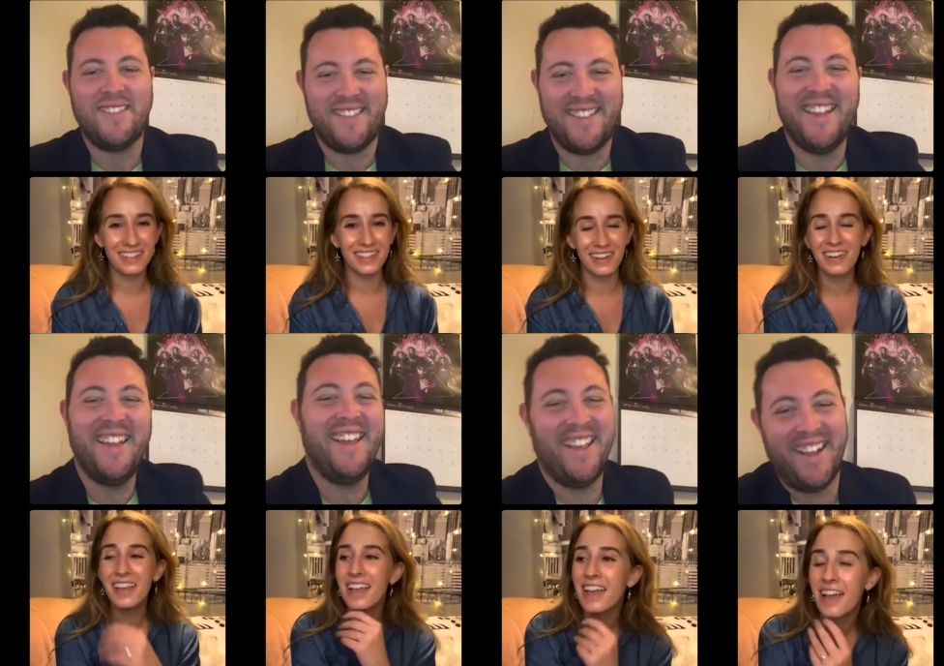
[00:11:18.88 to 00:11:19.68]
Speaker 1: so
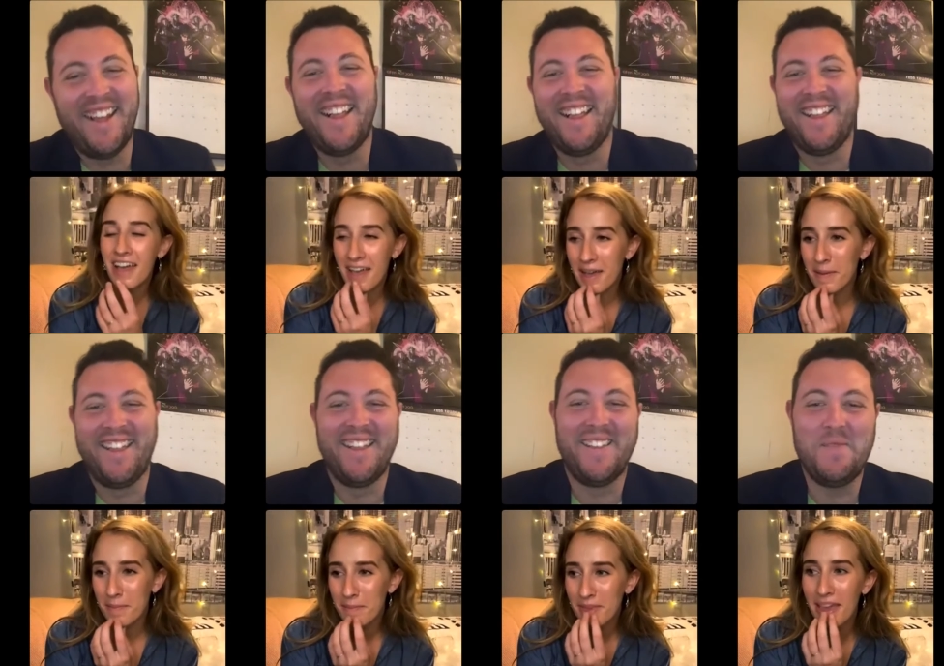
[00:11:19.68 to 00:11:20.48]
um,
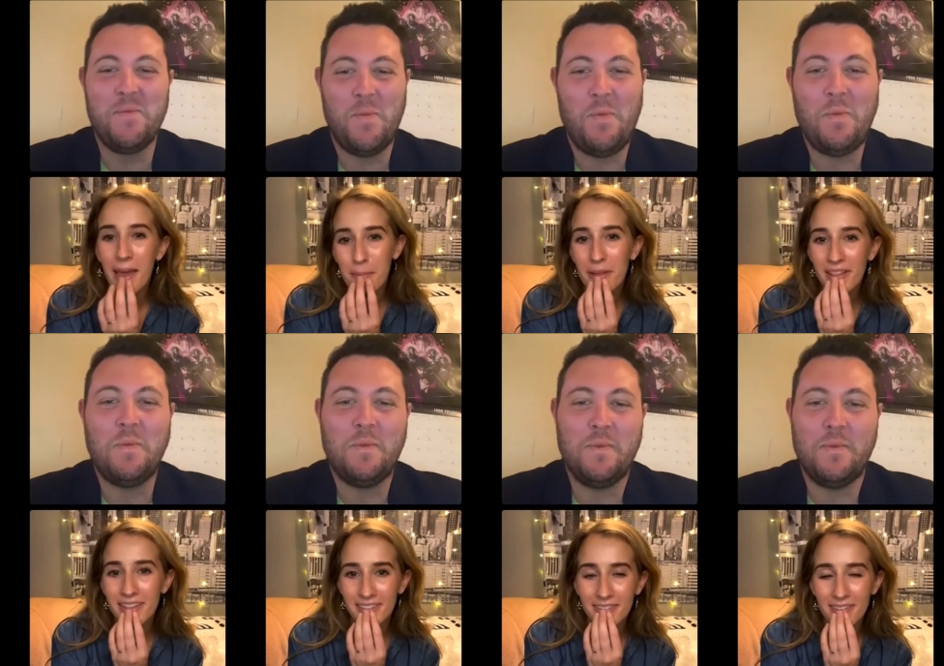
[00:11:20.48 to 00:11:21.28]
yeah, but
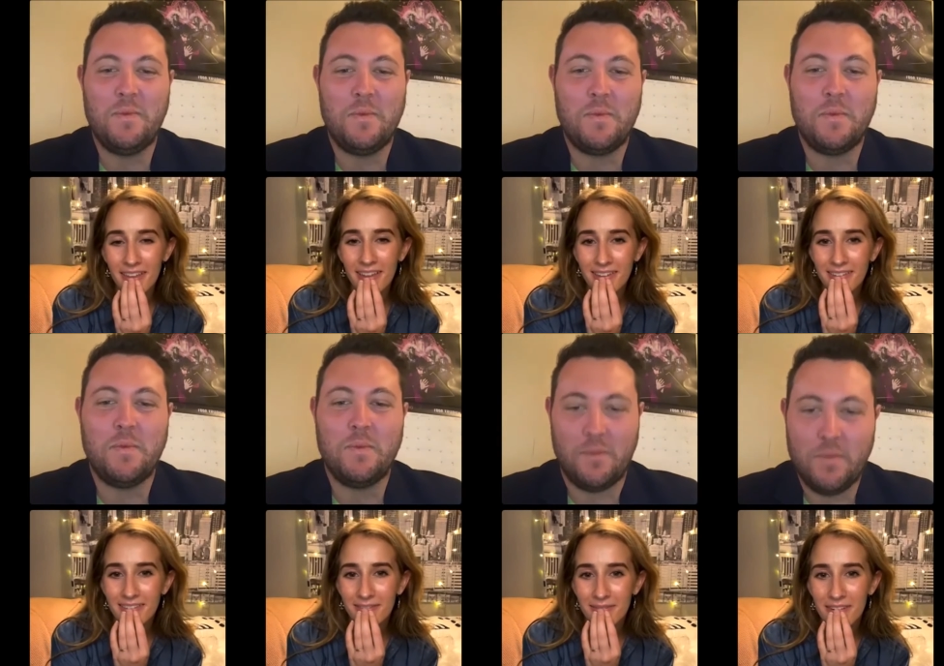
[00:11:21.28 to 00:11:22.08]
that's, yeah, that's
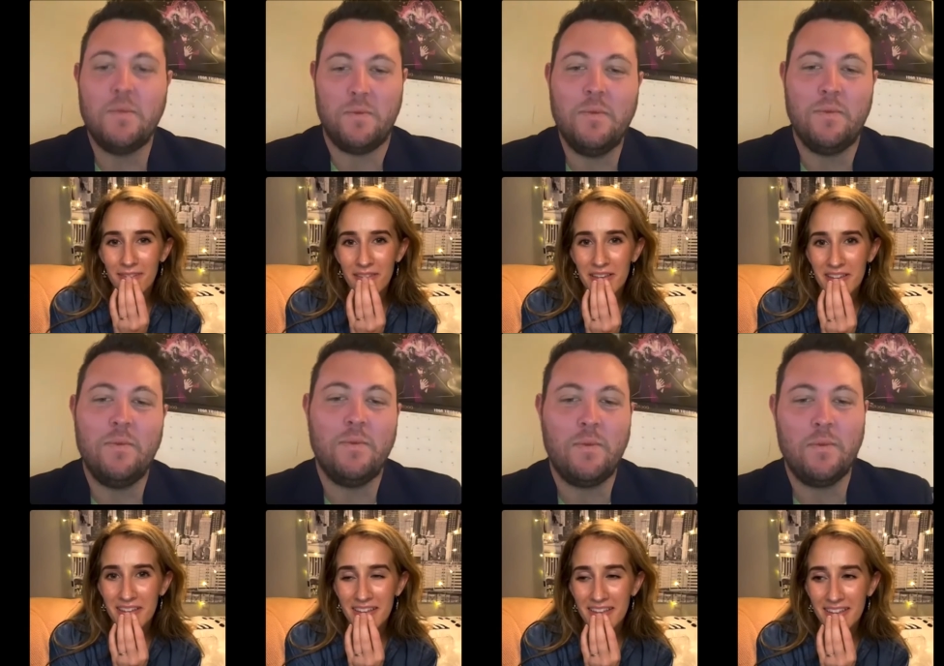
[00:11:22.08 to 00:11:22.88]
what I feel.
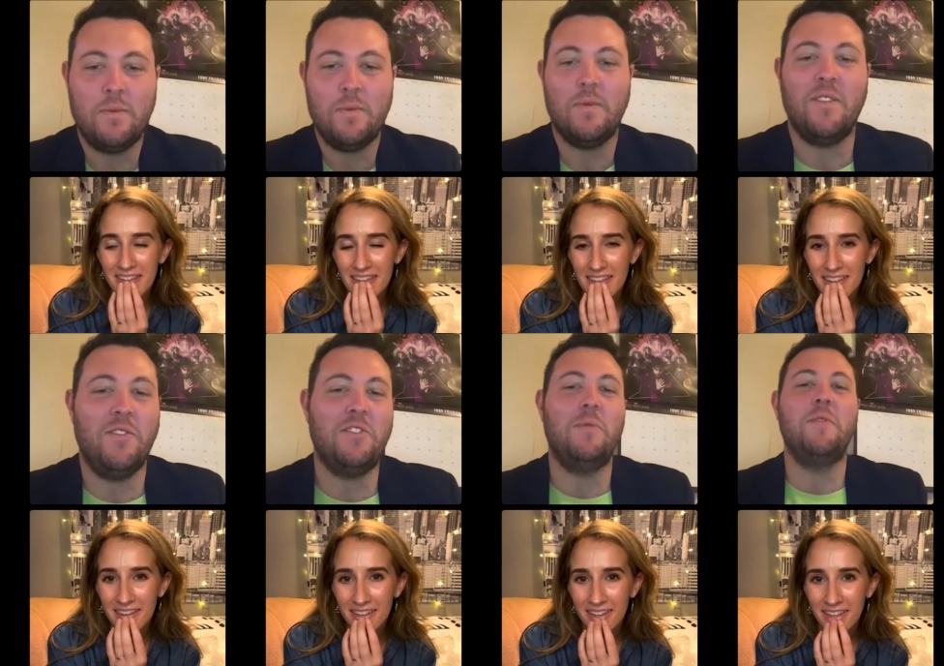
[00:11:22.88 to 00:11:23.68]

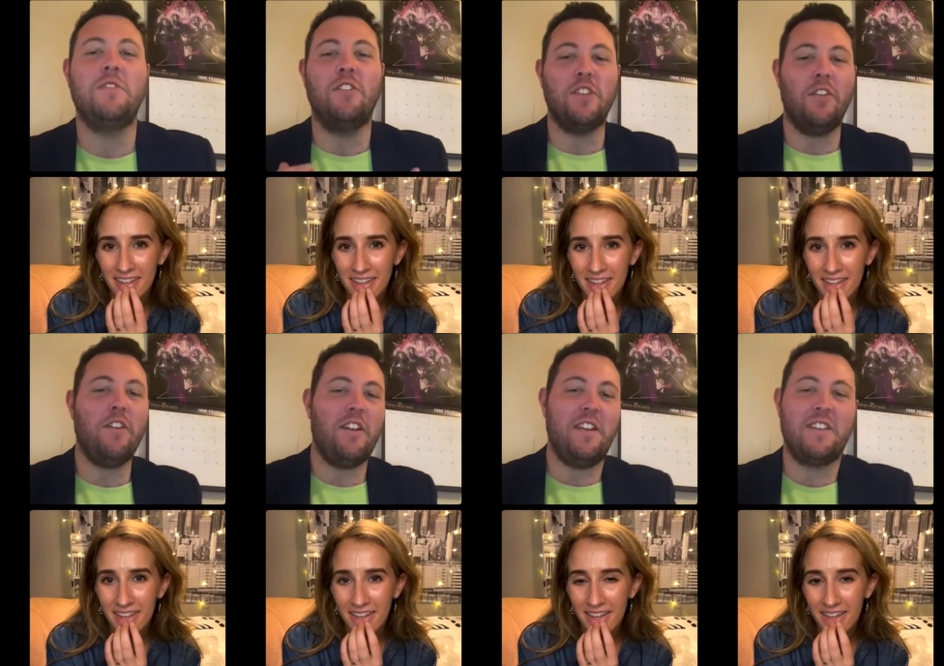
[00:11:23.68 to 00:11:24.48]
Speaker 2: So on to our very
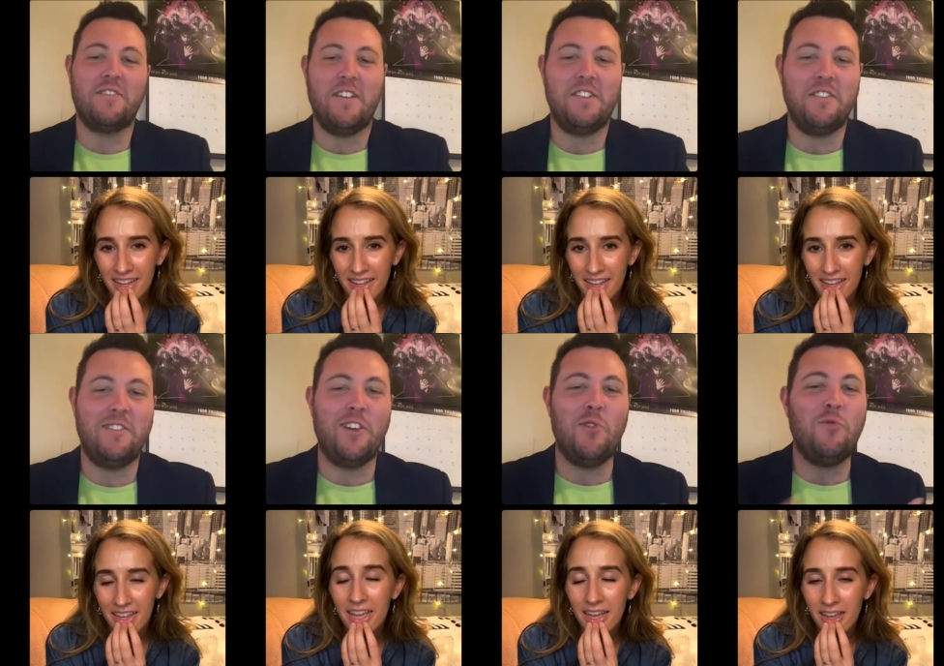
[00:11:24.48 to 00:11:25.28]
next question. So
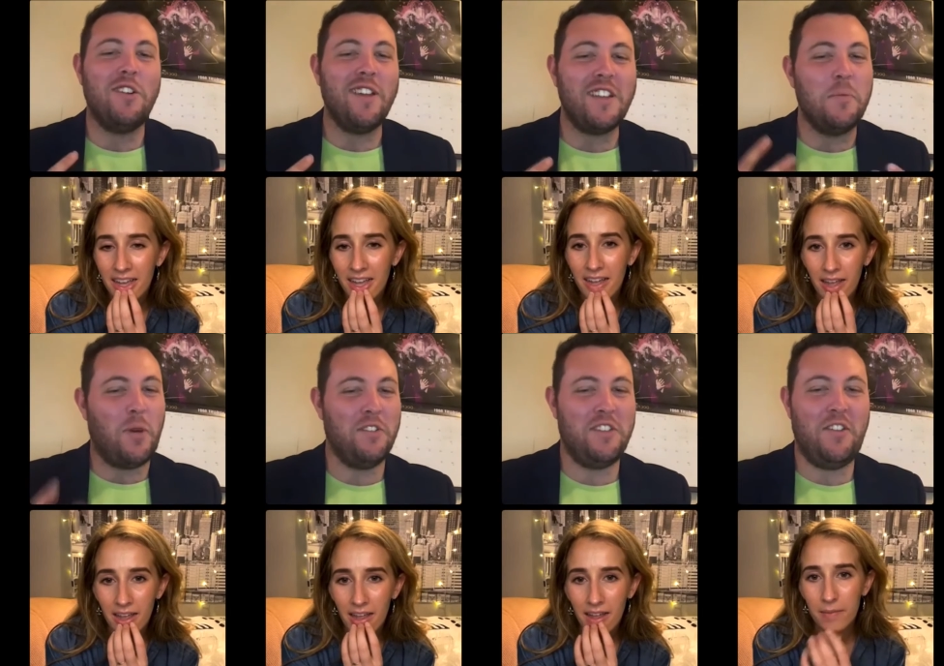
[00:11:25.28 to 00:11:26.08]
mm-hmm. what are like the
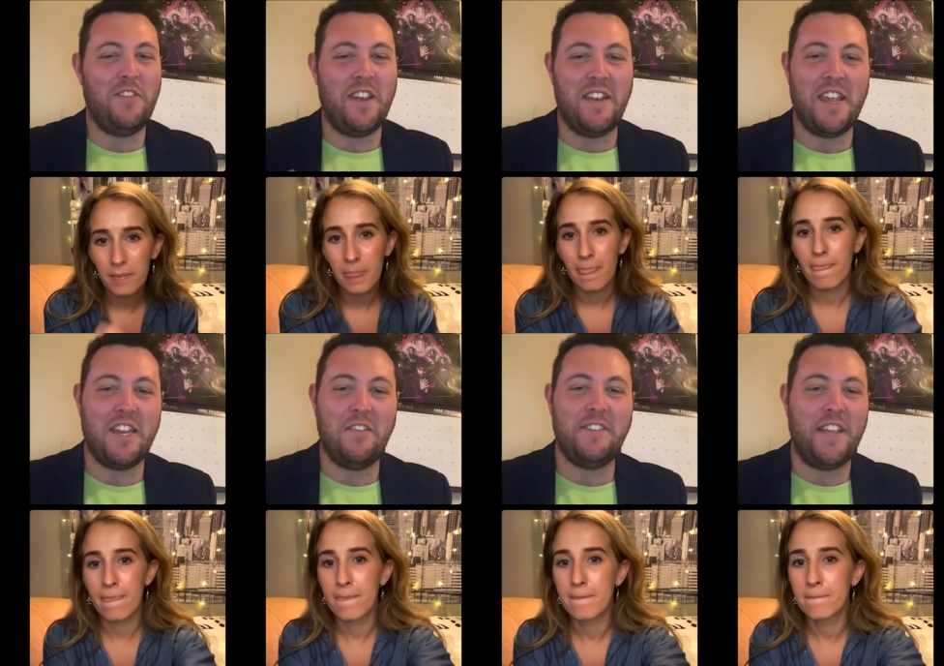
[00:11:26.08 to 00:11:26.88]
positive and
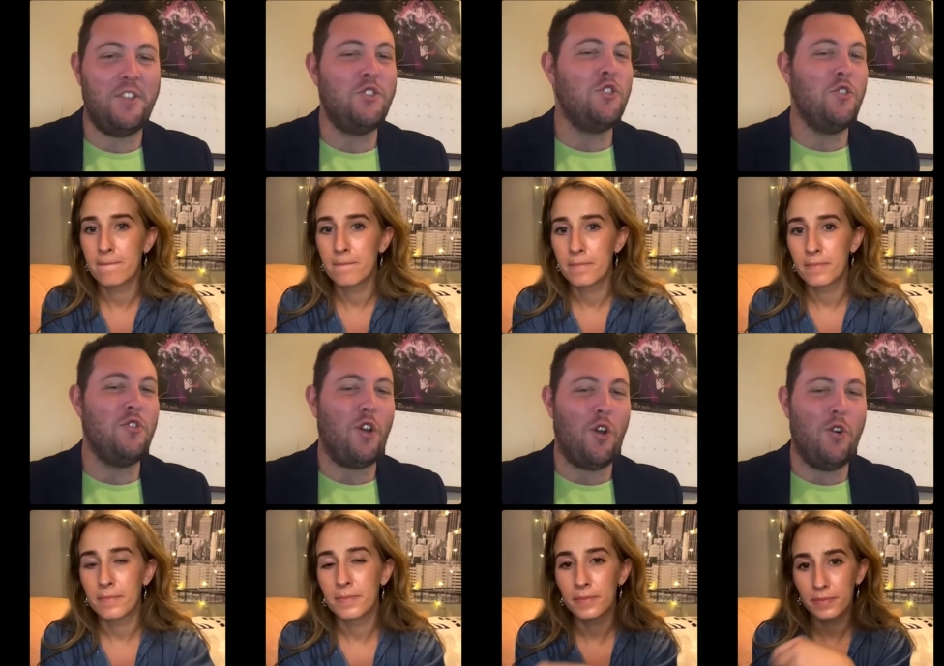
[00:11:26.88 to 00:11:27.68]
negatives into the
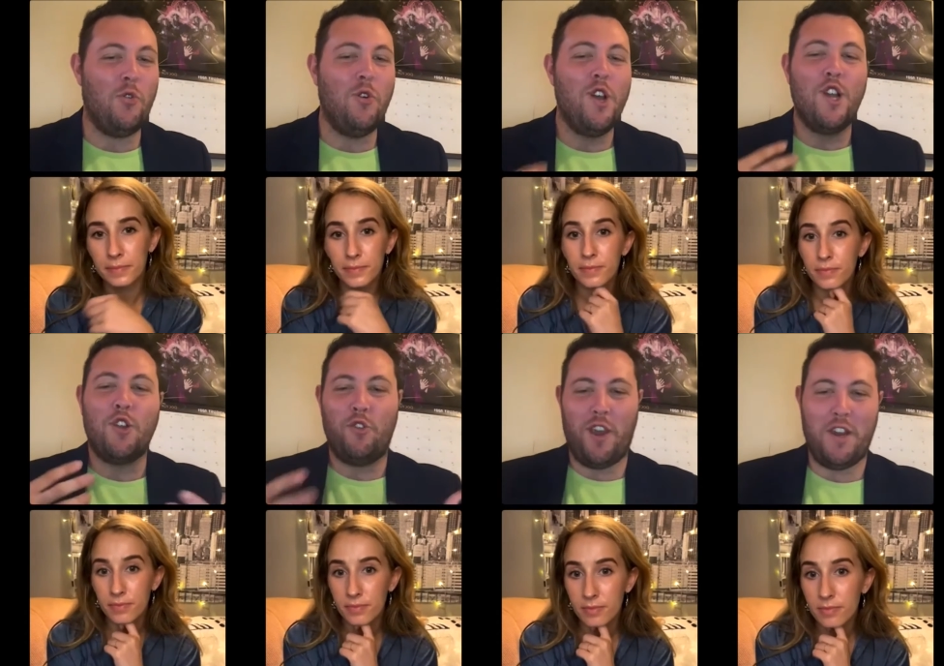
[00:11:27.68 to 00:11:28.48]
whole
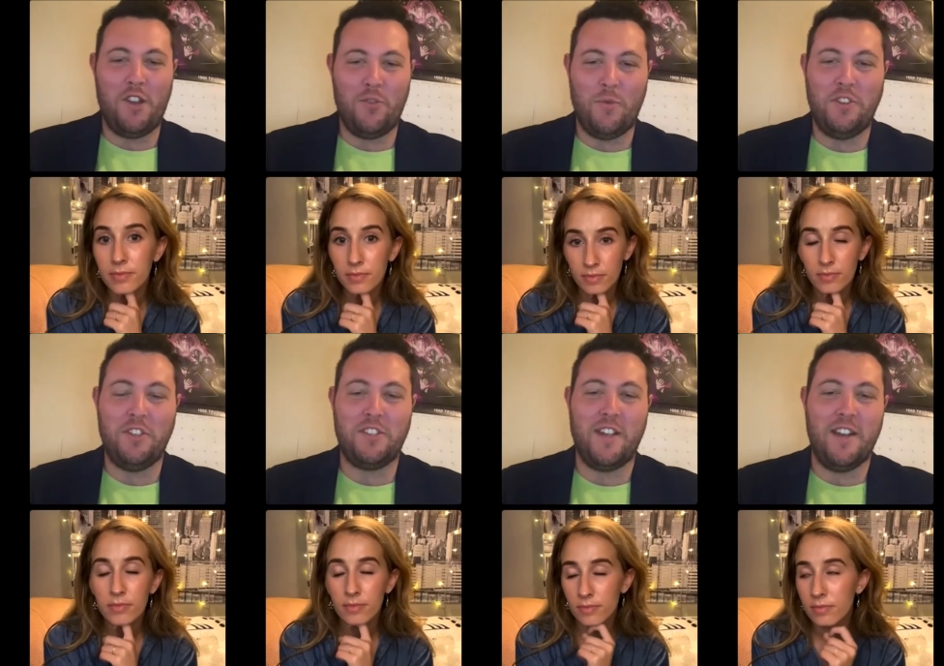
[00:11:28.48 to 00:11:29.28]
creating your music
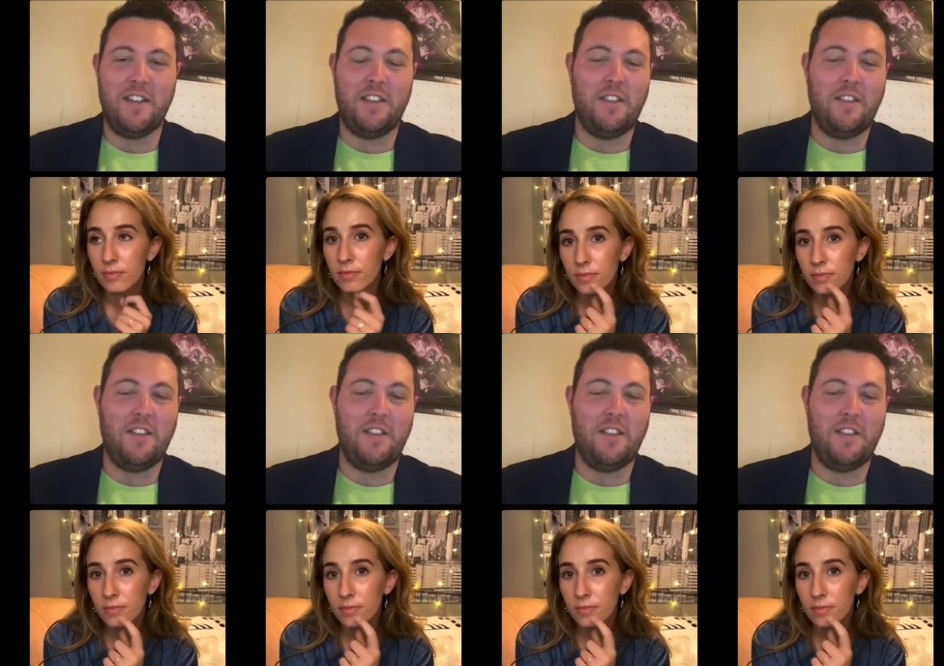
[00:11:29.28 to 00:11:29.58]
side to,